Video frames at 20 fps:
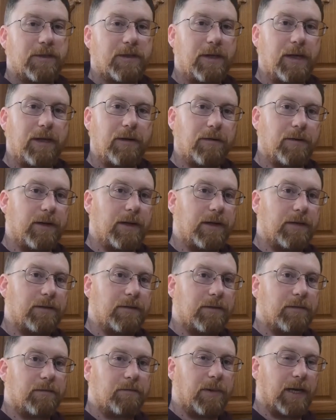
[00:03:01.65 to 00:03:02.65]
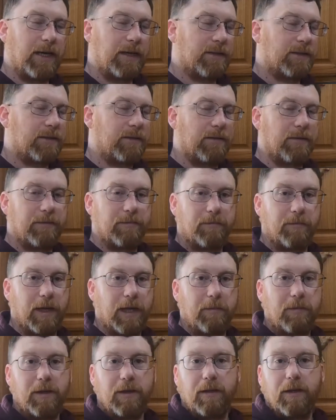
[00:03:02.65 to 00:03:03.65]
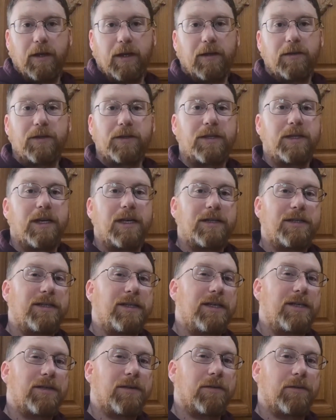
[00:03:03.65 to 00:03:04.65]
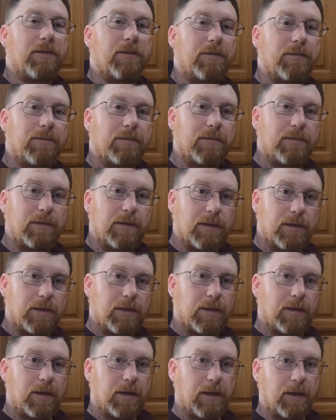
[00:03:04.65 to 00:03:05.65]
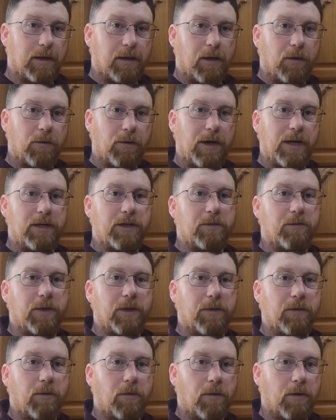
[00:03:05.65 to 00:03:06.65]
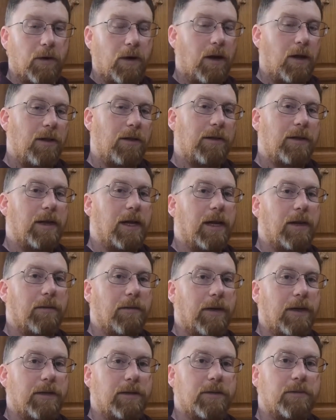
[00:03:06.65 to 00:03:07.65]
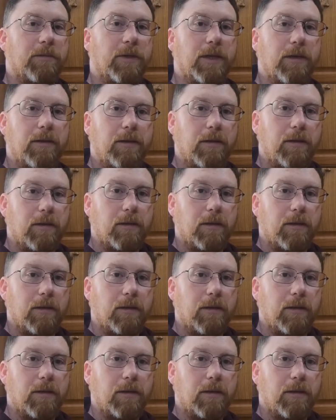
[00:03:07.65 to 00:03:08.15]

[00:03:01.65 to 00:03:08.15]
sceneries based on maybe a seasonal arrangement or a holiday arrangement.